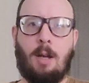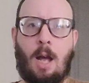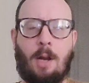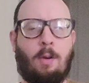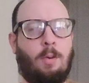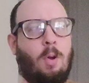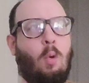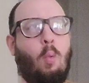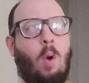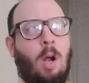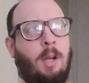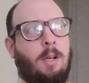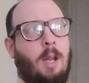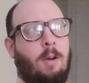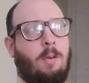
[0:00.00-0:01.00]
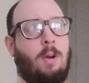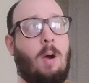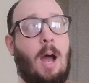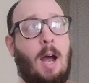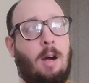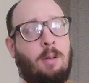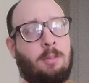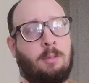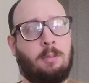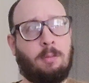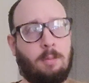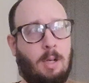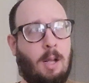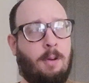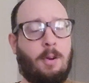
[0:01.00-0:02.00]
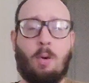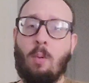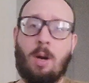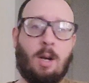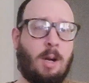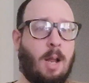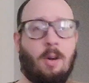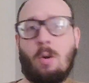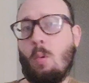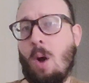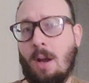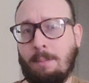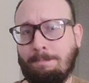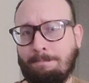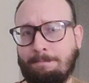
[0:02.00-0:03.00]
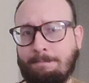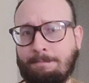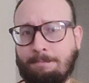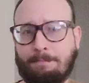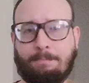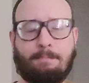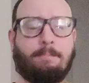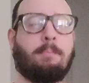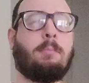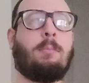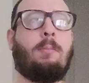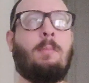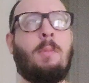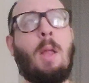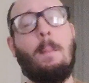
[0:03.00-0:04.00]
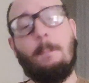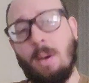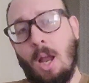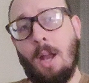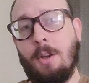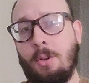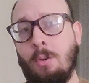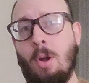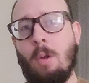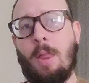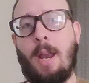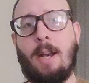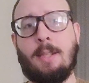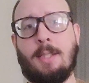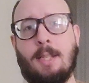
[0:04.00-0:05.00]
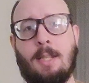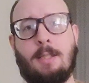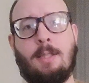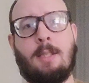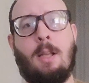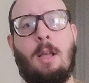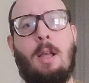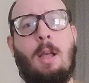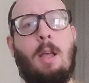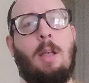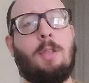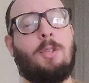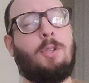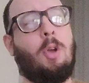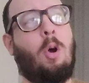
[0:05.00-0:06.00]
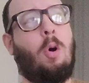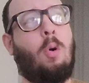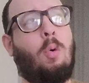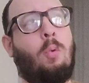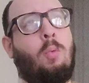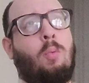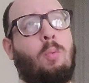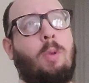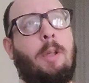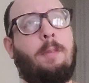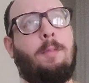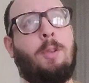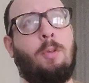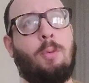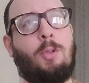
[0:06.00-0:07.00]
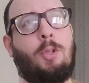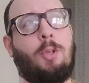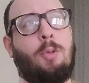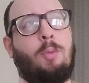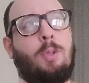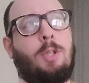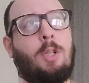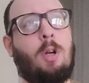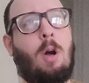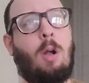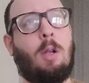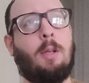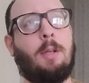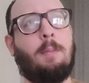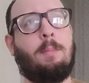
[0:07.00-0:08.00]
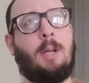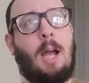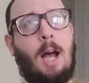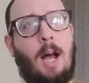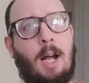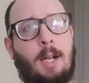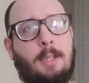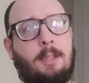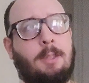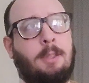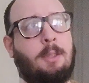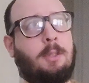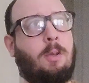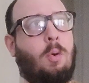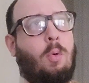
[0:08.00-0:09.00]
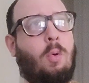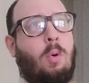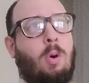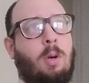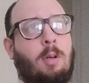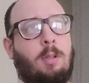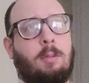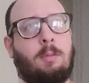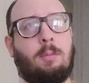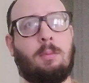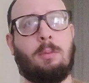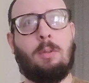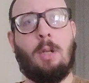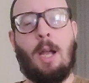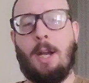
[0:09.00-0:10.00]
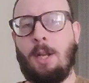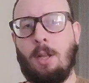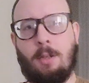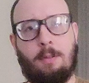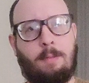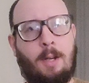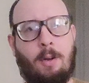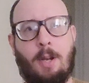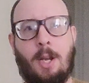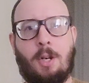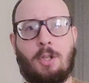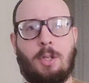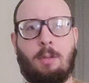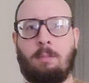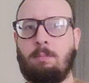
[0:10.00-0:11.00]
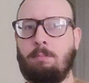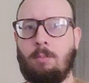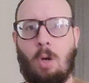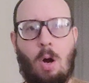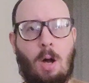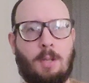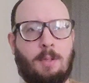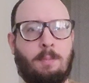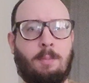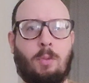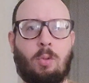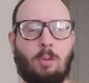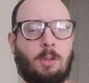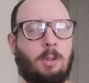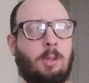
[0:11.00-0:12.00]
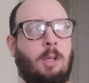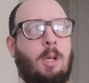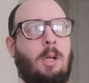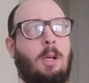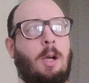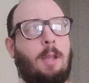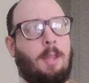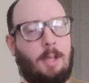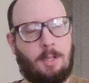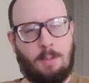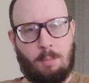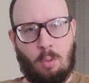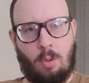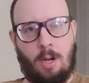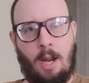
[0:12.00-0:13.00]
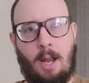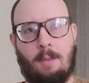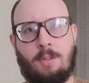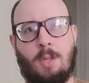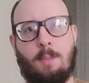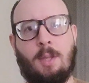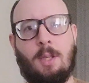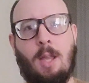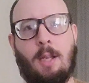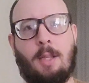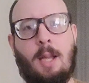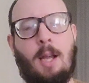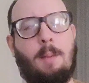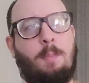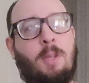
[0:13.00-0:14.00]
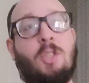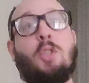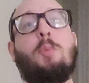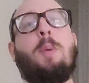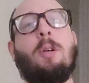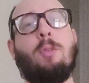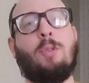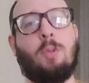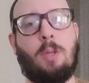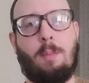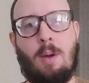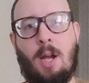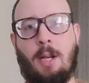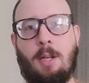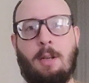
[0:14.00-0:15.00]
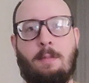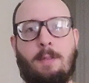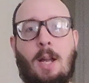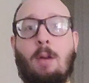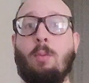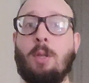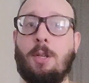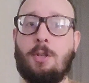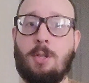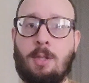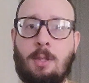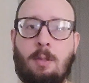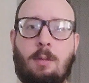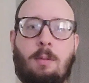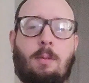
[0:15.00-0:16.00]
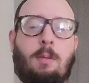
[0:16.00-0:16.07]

I don't know what, I don't know how, I don't know where, I don't know why. But I do know that it exists. So if you choose to call him God or any other variation, awesome, cool. I think it's important to have something like that. Be spiritually minded, if not religious.